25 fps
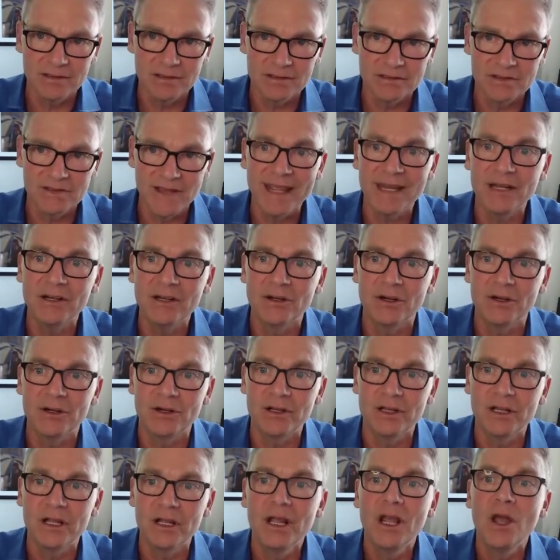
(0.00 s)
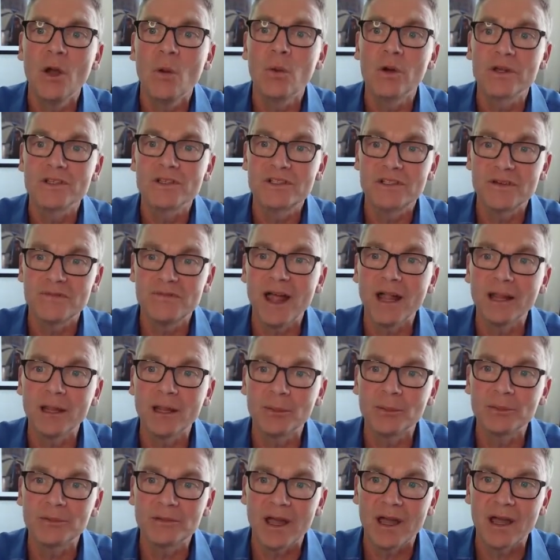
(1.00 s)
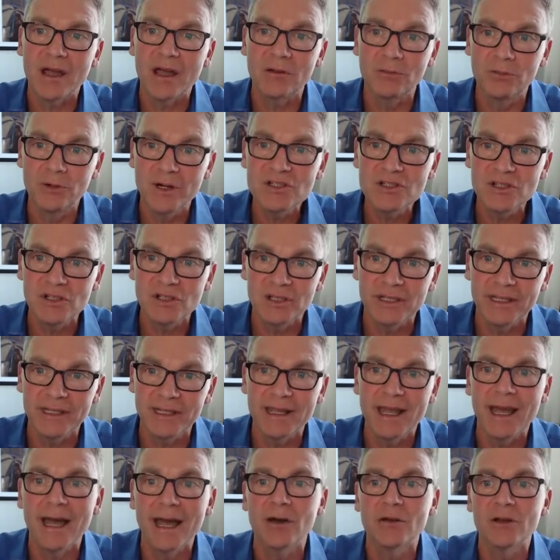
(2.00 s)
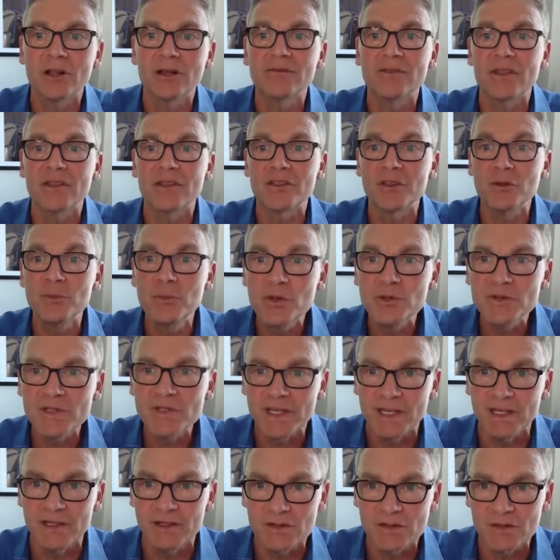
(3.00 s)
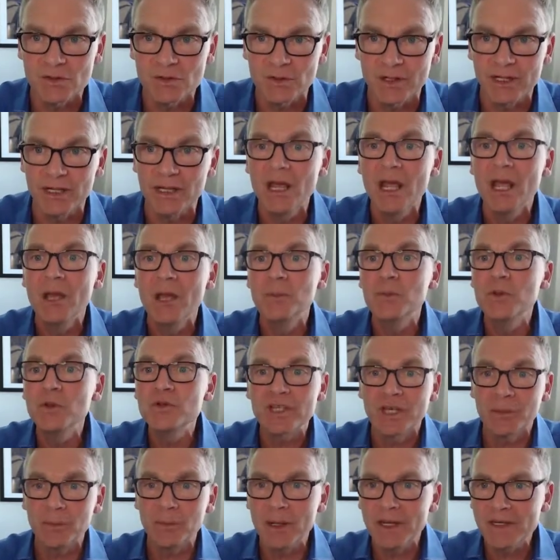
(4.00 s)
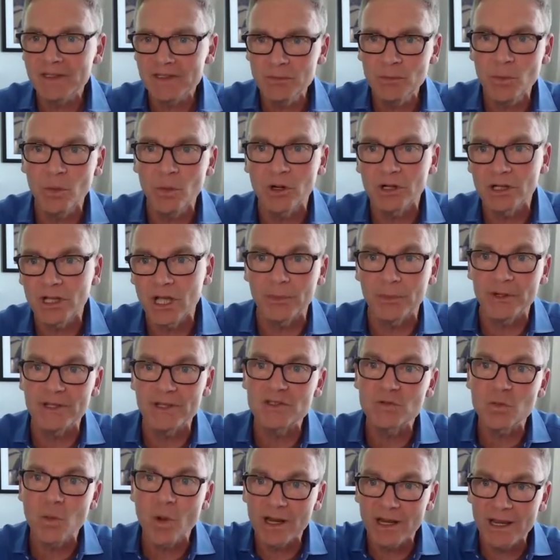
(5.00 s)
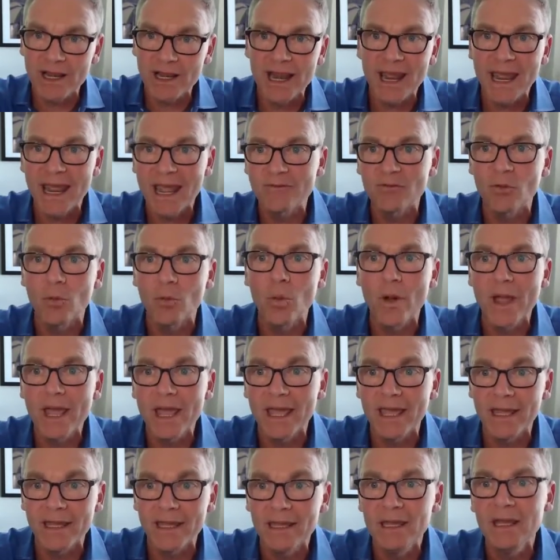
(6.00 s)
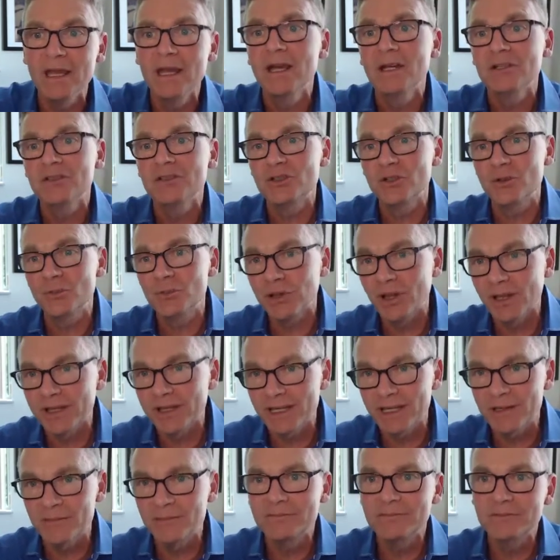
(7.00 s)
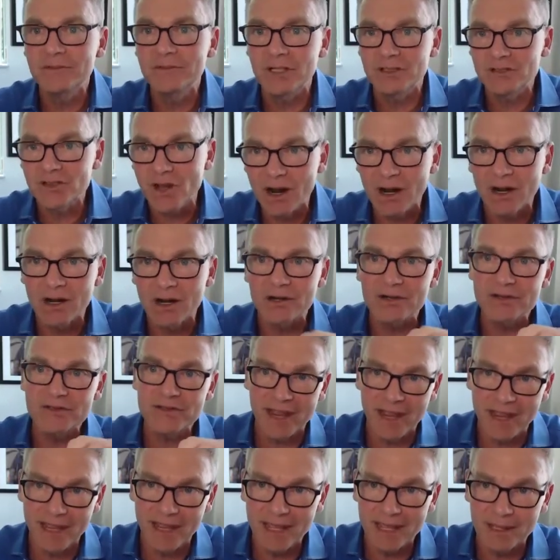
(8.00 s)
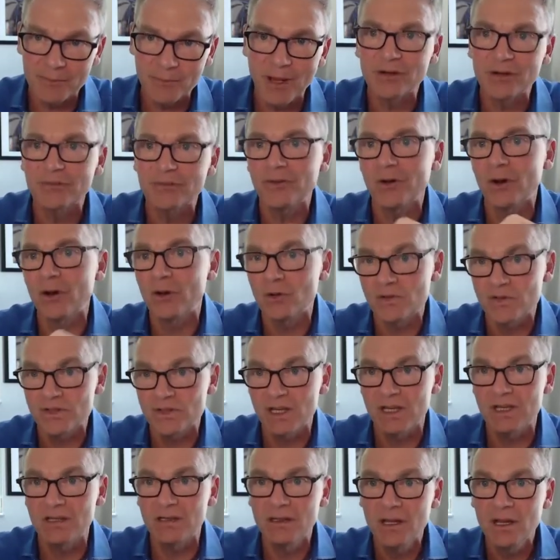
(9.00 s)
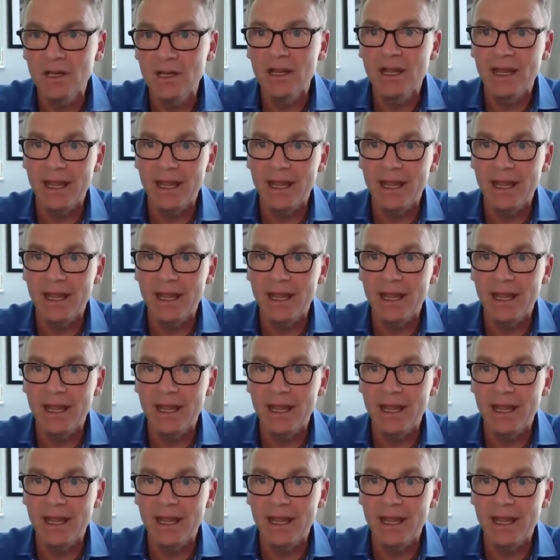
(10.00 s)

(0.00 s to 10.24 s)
standard was developed originally out of the music industry. Music mixing board companies wanted to have a way to plug in guitars and microphones and